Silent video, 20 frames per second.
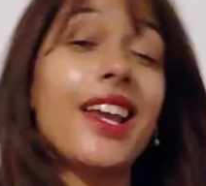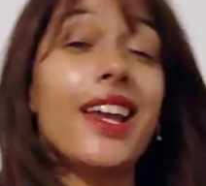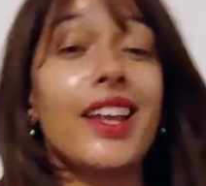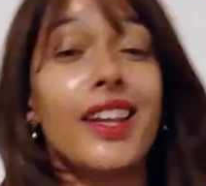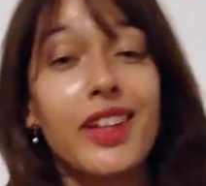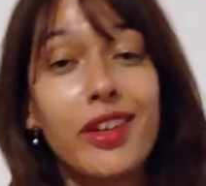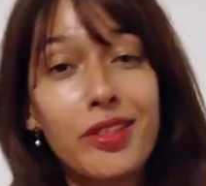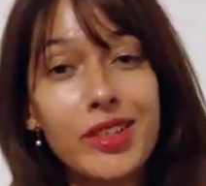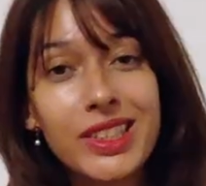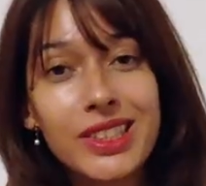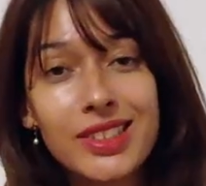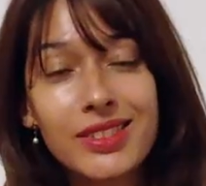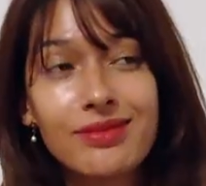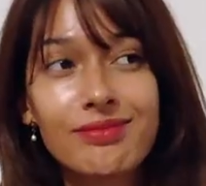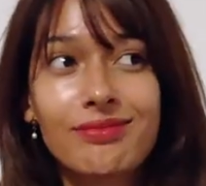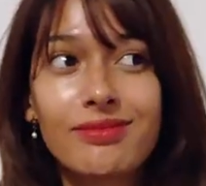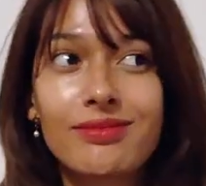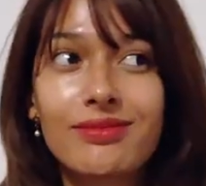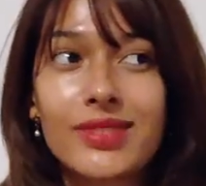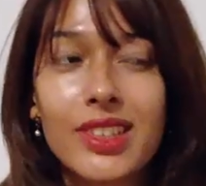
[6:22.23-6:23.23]

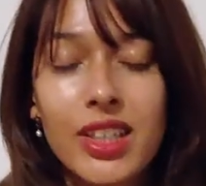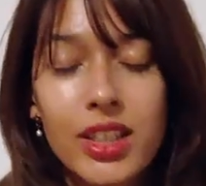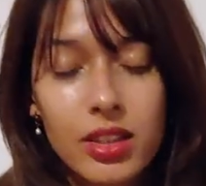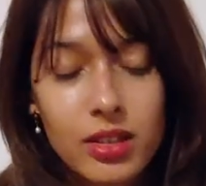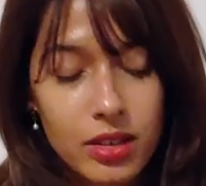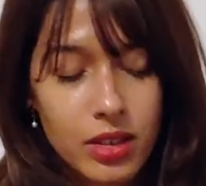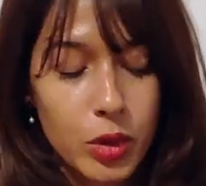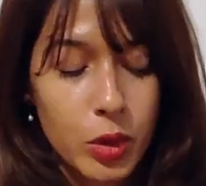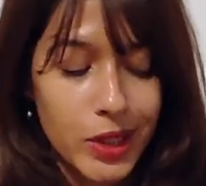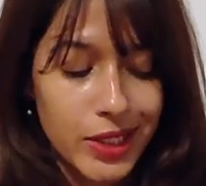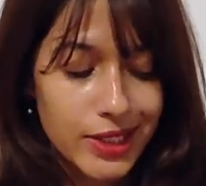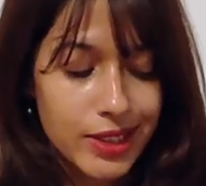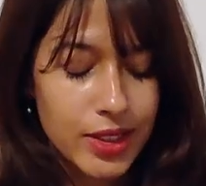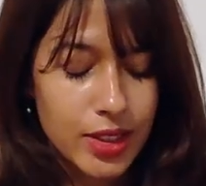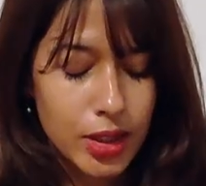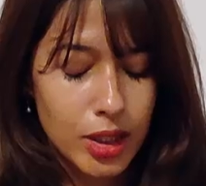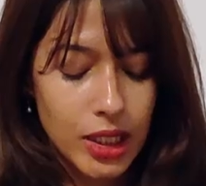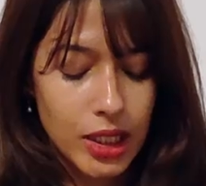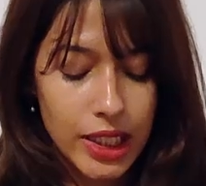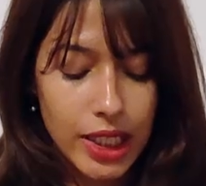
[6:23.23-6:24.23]
Anyways, quit
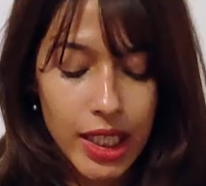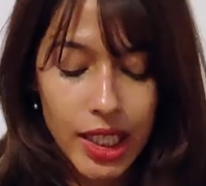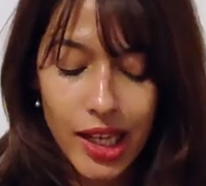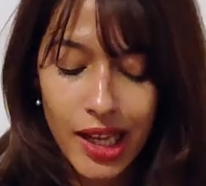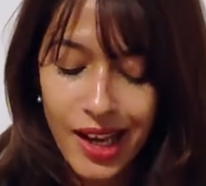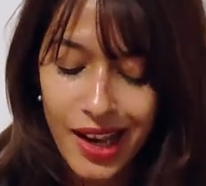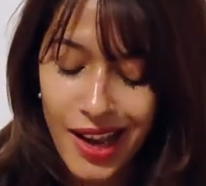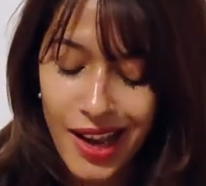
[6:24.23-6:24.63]
stalling.